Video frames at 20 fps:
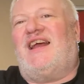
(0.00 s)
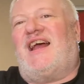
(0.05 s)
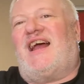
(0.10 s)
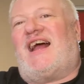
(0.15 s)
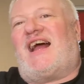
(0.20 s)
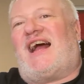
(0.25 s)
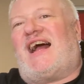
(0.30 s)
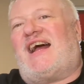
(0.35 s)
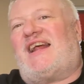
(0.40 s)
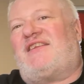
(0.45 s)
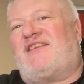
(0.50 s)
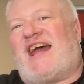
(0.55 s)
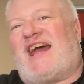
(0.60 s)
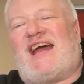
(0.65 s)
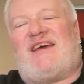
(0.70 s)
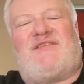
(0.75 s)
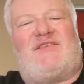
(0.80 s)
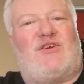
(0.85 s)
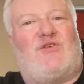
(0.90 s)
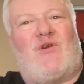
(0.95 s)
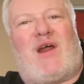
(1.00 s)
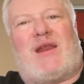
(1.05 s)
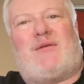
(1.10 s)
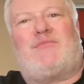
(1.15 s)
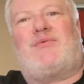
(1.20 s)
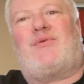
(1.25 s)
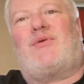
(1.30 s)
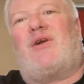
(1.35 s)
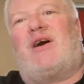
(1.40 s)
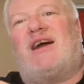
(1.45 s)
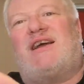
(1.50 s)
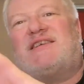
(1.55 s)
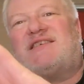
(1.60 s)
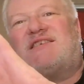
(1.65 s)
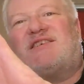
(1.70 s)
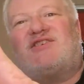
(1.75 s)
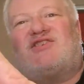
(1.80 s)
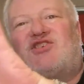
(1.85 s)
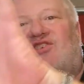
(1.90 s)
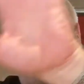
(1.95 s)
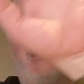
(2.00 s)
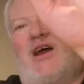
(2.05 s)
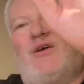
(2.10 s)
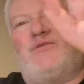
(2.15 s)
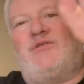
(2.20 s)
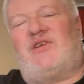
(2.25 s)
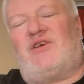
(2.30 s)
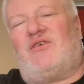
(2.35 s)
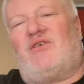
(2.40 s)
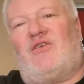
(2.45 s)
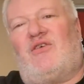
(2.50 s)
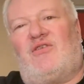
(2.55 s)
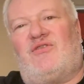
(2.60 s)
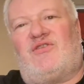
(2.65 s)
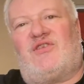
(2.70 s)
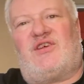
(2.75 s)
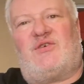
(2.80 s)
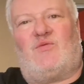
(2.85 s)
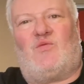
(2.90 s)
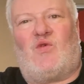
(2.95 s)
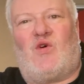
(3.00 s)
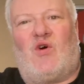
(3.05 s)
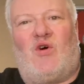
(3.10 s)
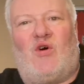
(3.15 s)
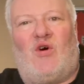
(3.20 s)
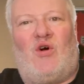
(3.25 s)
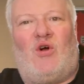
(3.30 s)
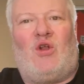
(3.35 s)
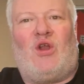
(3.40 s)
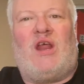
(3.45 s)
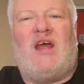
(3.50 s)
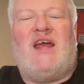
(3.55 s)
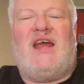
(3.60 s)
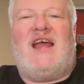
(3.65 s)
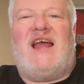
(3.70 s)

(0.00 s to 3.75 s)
and they had the grand prizes shown on the wall,